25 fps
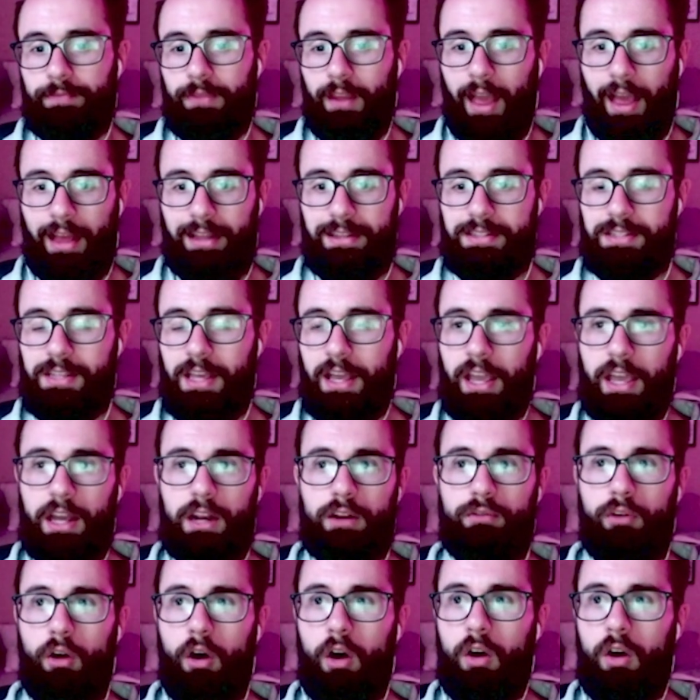and say it
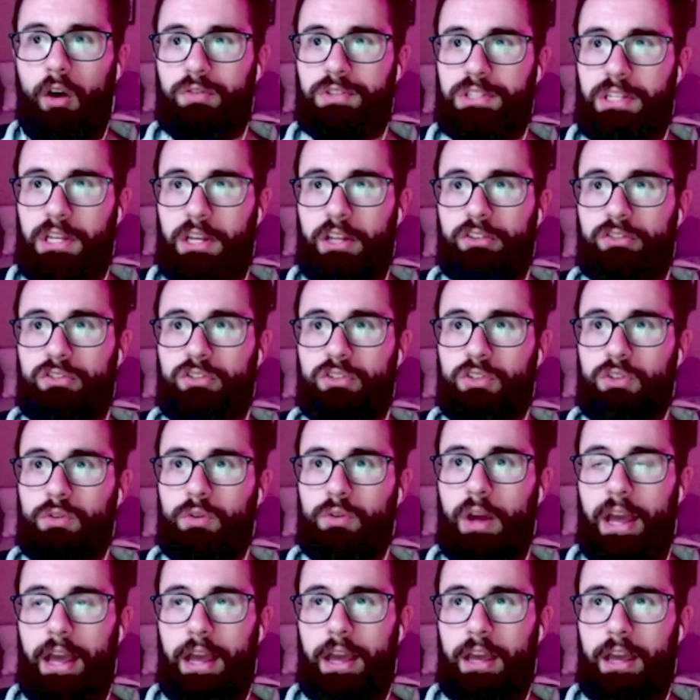evolves into
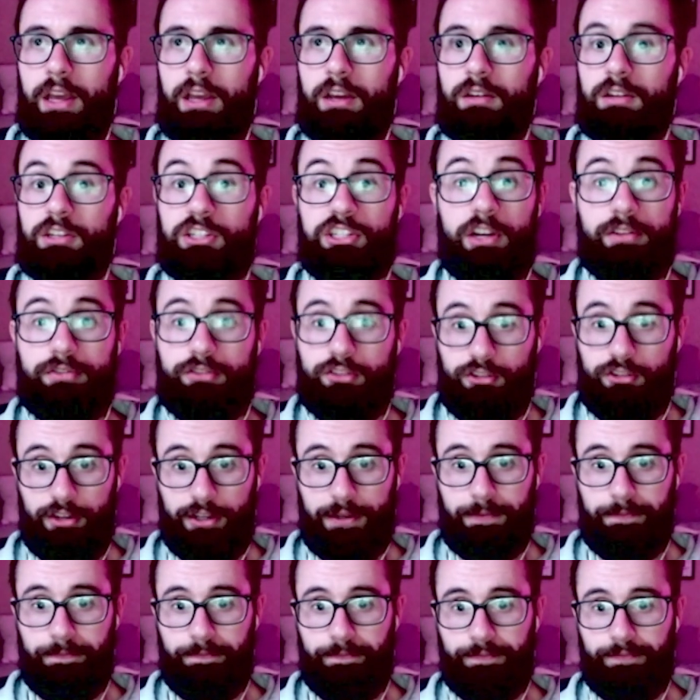a Shiftry
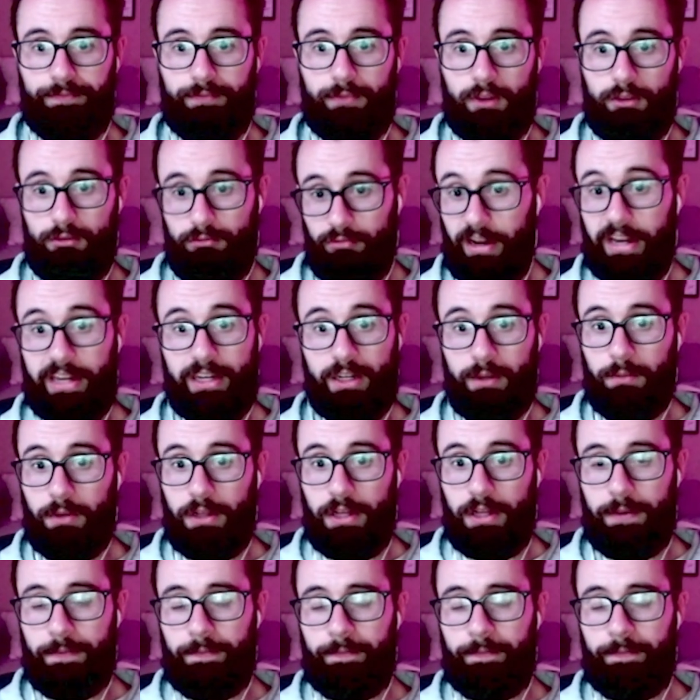randomly